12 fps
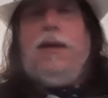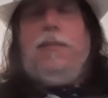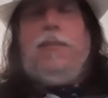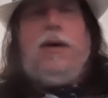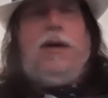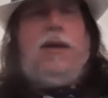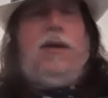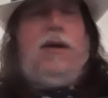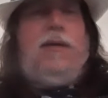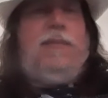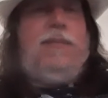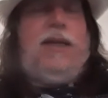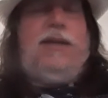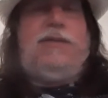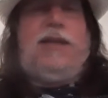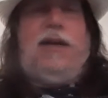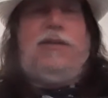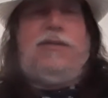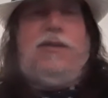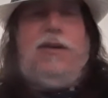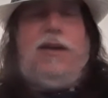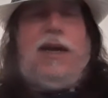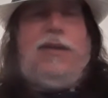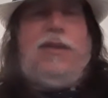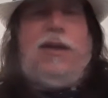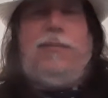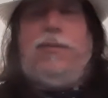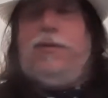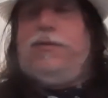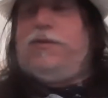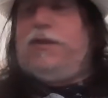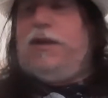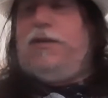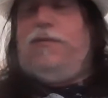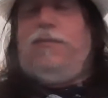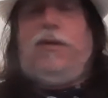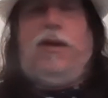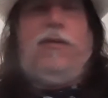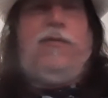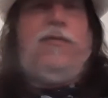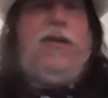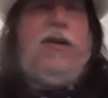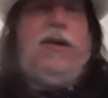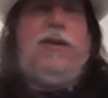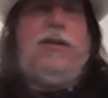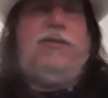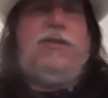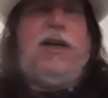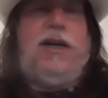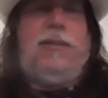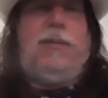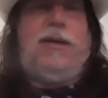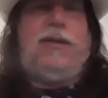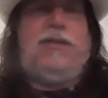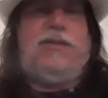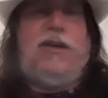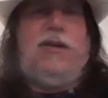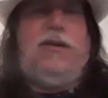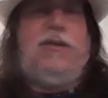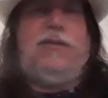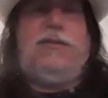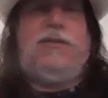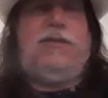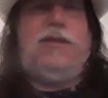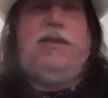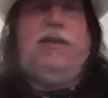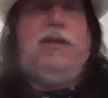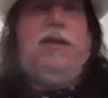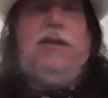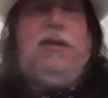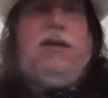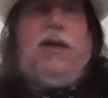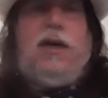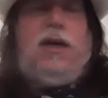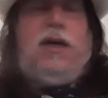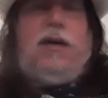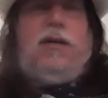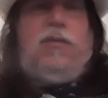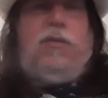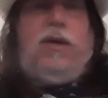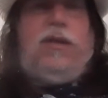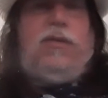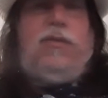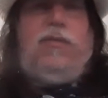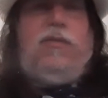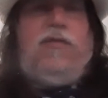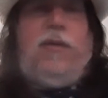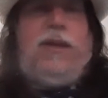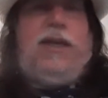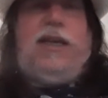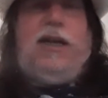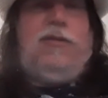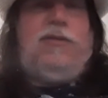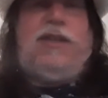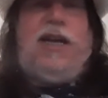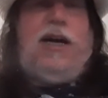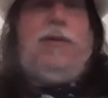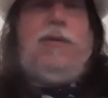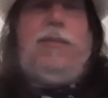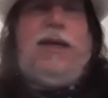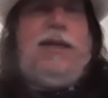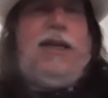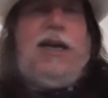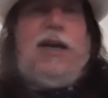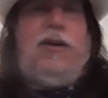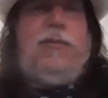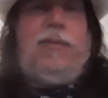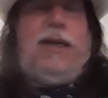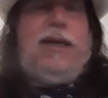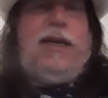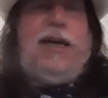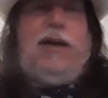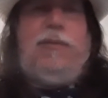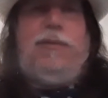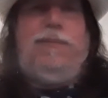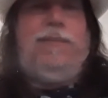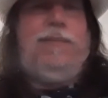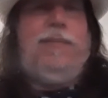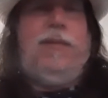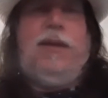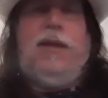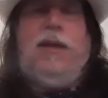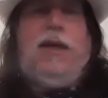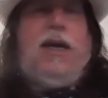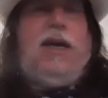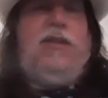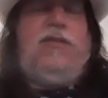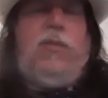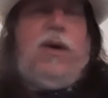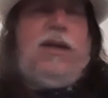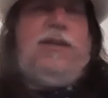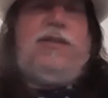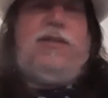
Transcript: But it sounds good. I think Bruce did a very good job on the songs from the Killers album and the Iron Maiden album, as well as the